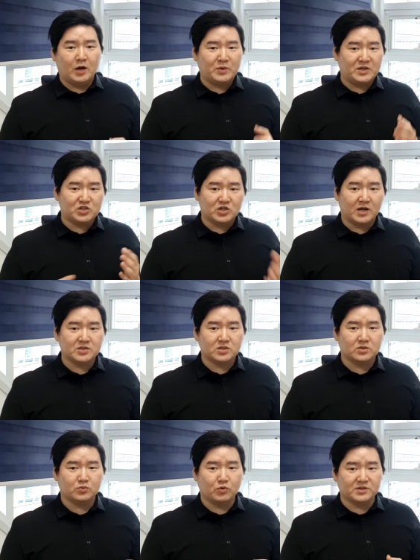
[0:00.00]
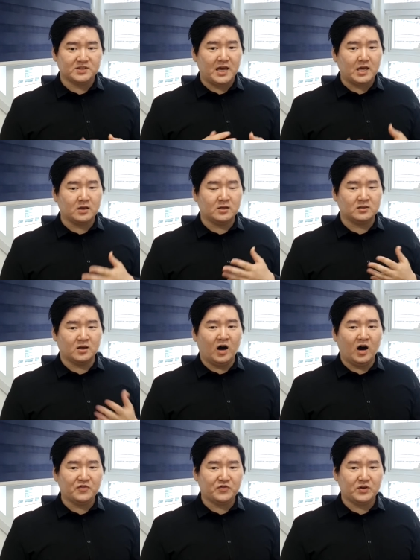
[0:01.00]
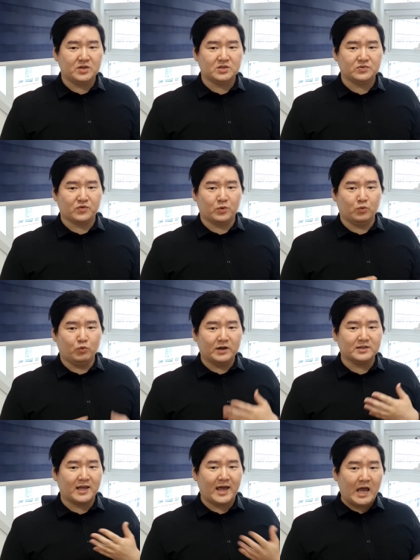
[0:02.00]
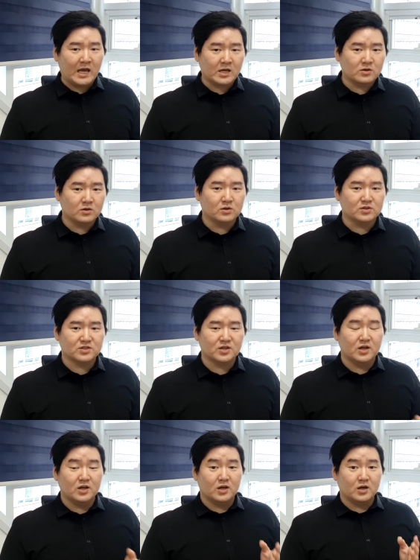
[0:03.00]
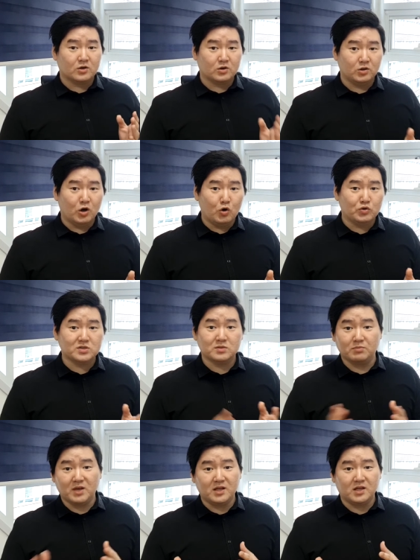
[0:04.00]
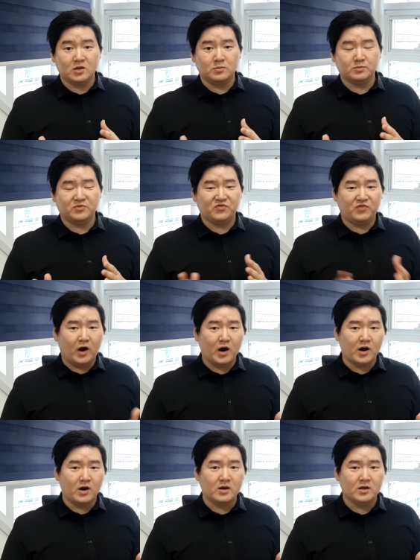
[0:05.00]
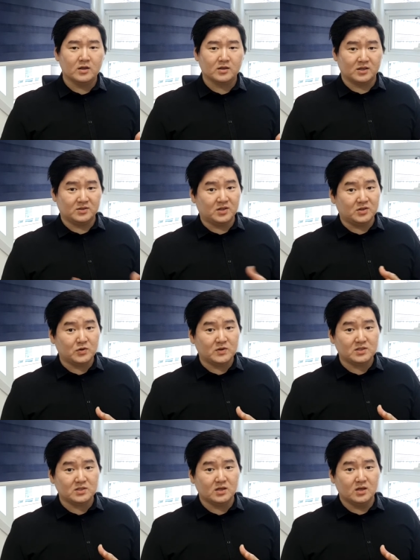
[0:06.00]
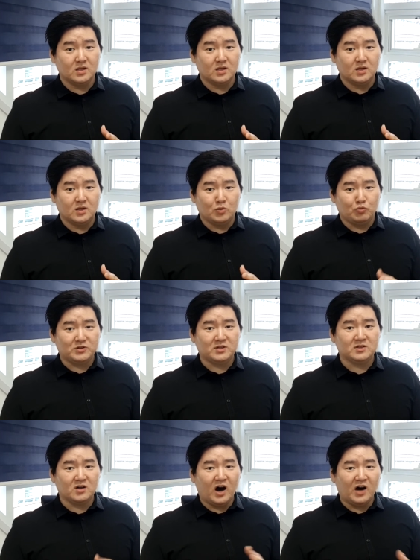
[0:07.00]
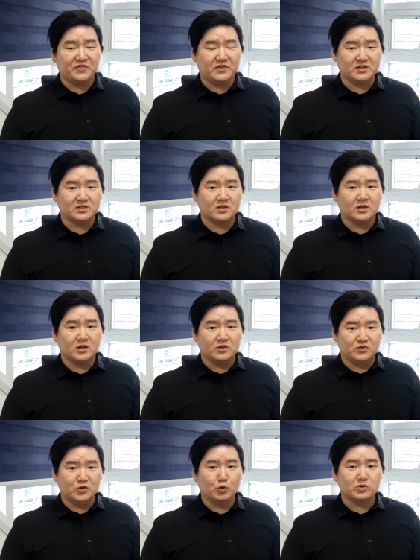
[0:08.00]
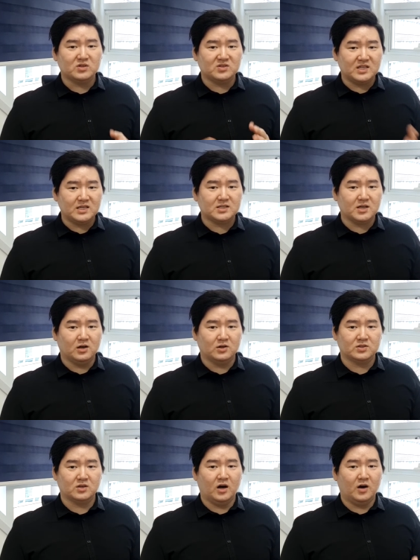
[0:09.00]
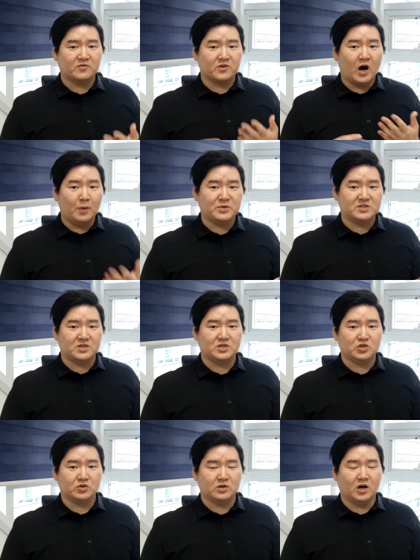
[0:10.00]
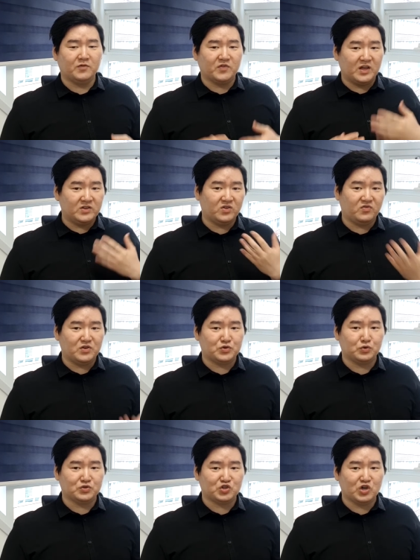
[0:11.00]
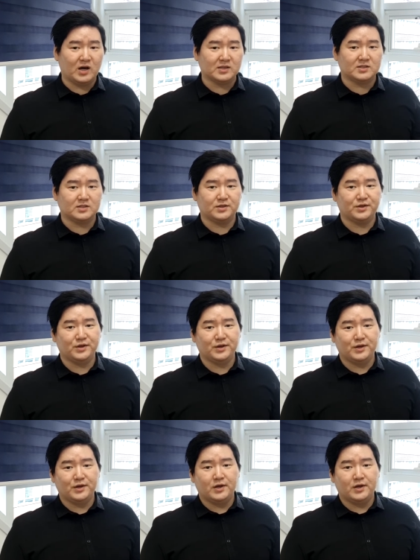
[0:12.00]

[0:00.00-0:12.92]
How many shots were taken in the office, from what angles, close, medium, far, continuous? Within the office, note the details of composition of individual shots.